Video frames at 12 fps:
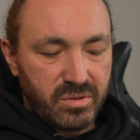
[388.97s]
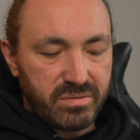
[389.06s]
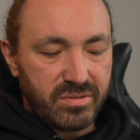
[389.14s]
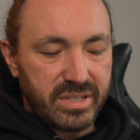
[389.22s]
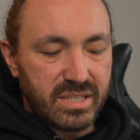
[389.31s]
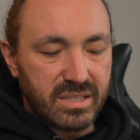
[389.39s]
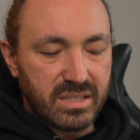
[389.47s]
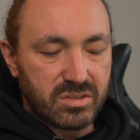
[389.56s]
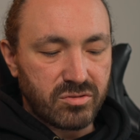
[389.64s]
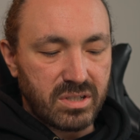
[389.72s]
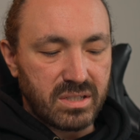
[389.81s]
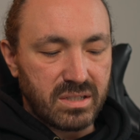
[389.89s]
not feeling
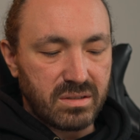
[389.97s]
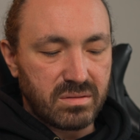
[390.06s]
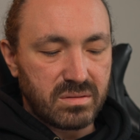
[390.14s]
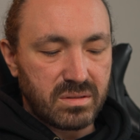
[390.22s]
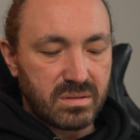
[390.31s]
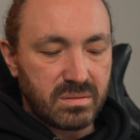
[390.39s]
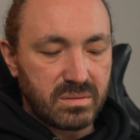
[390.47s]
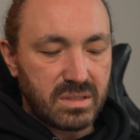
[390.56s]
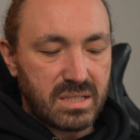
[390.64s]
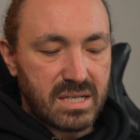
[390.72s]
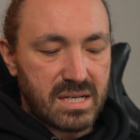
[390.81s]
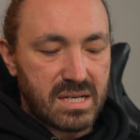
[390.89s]
this right now. I'm
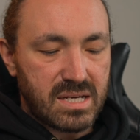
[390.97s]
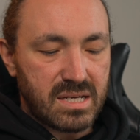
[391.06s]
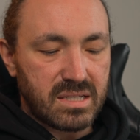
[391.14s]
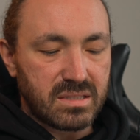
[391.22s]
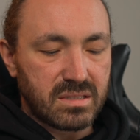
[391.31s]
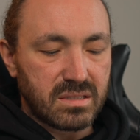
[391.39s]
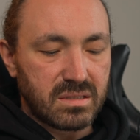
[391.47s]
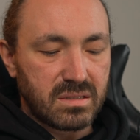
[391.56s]
gonna add,